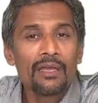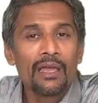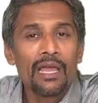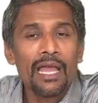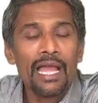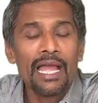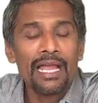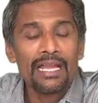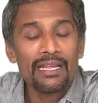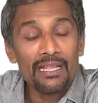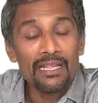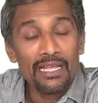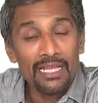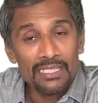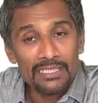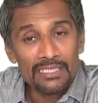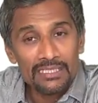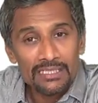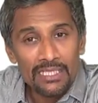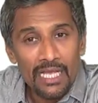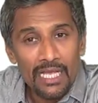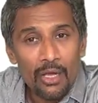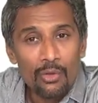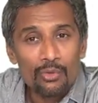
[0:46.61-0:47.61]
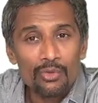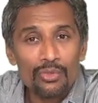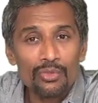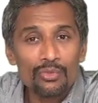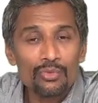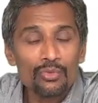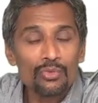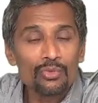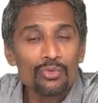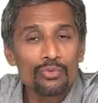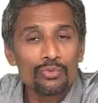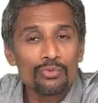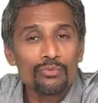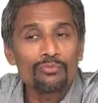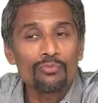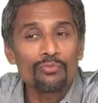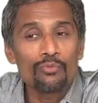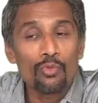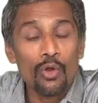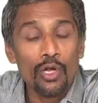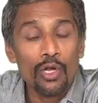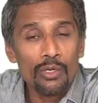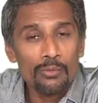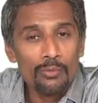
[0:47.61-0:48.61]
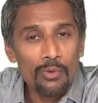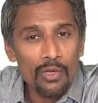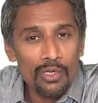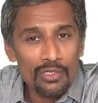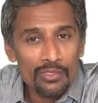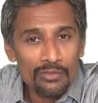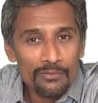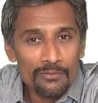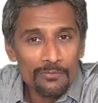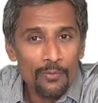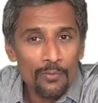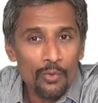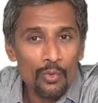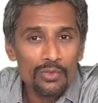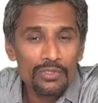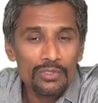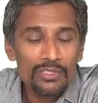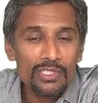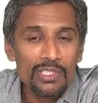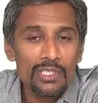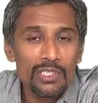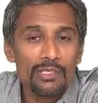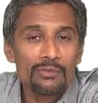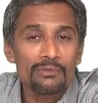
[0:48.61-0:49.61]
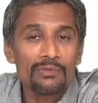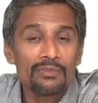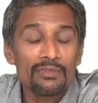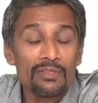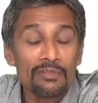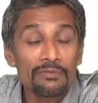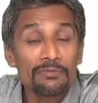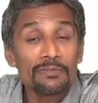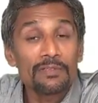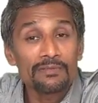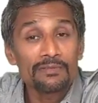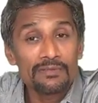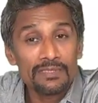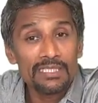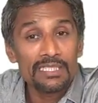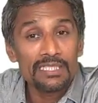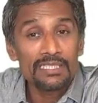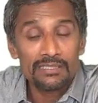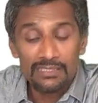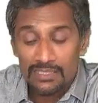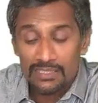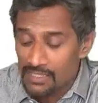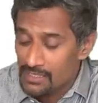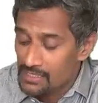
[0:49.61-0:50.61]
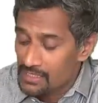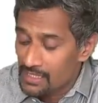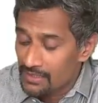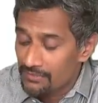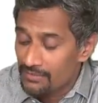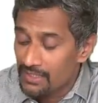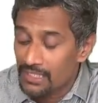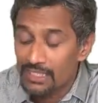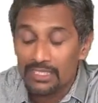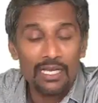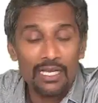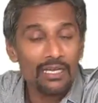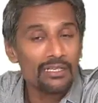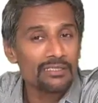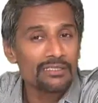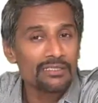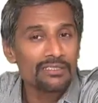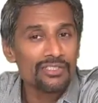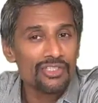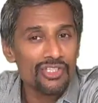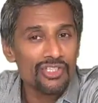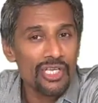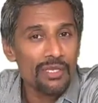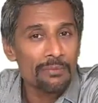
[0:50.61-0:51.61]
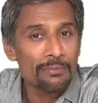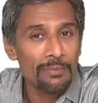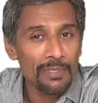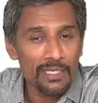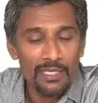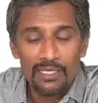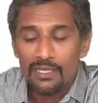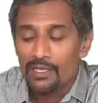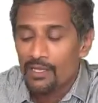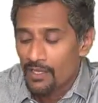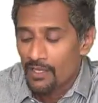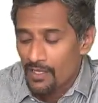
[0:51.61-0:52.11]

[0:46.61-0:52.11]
and hence what about the fourth term if the fifth, sixth, and seventh are in GP?